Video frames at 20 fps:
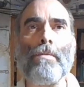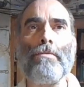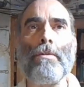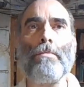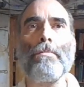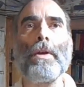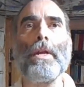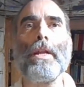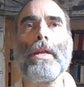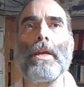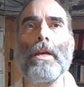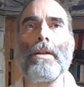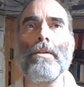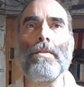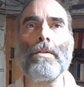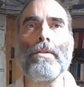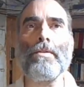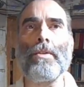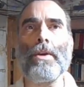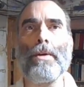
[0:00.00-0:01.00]
from getting into
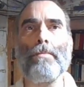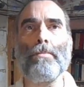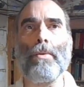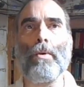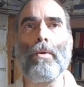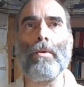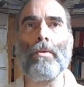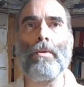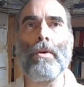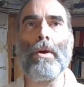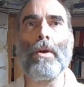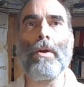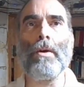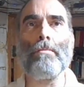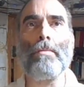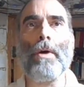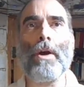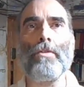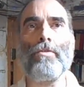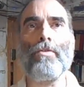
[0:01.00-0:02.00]
the temple
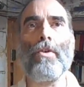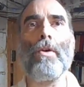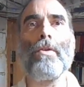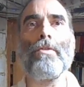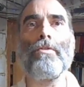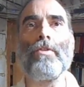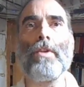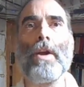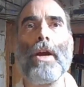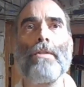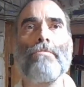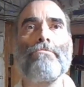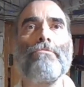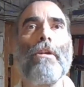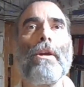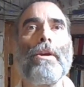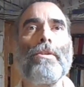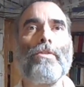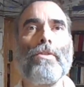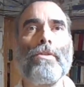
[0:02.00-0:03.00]
by charging
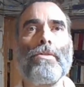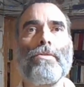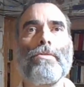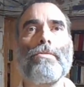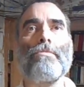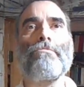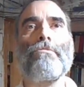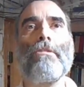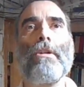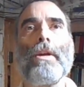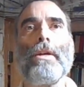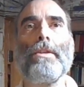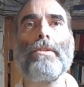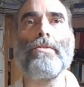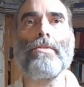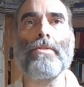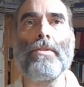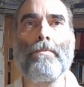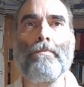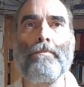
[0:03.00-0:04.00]
outrageous
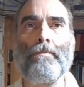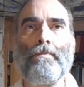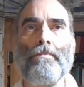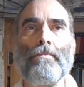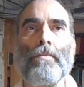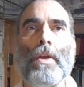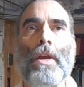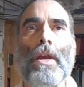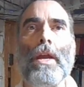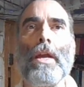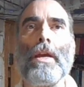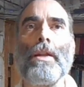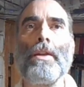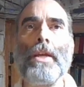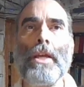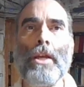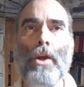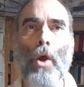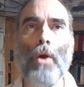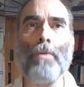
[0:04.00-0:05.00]
rates, and
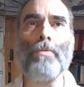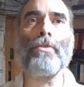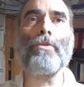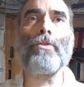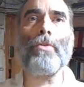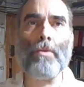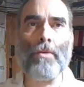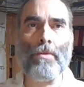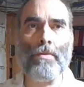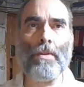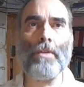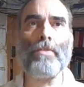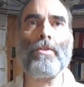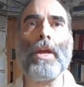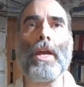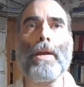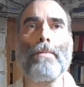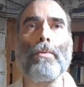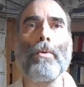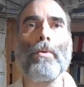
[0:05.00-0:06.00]
he overturned the
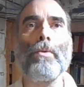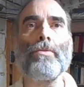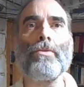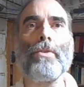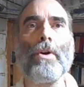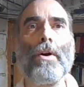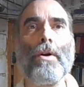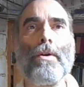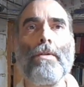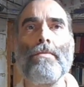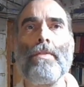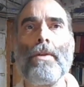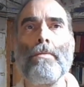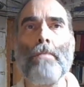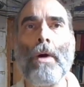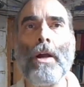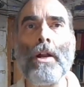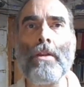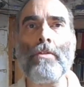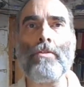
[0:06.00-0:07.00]
tables of the
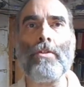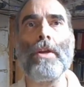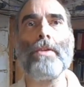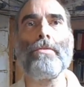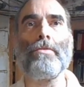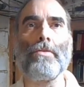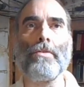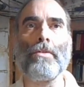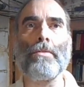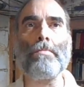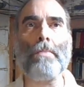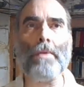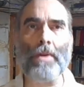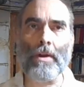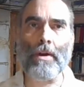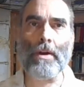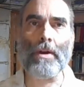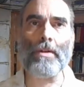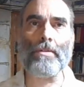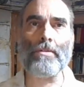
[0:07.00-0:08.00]
money changers
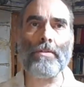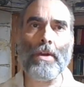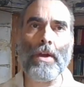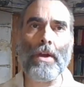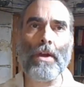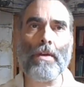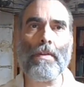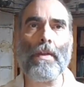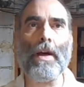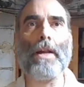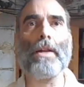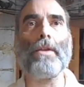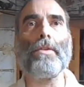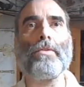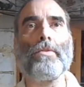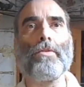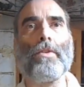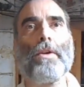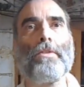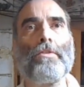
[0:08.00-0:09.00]
because that is
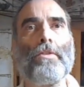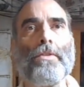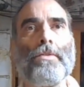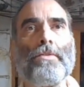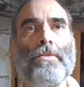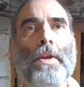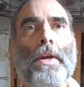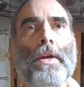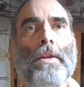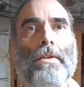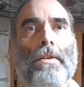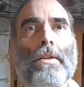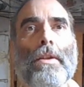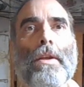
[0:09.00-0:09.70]
such a sin.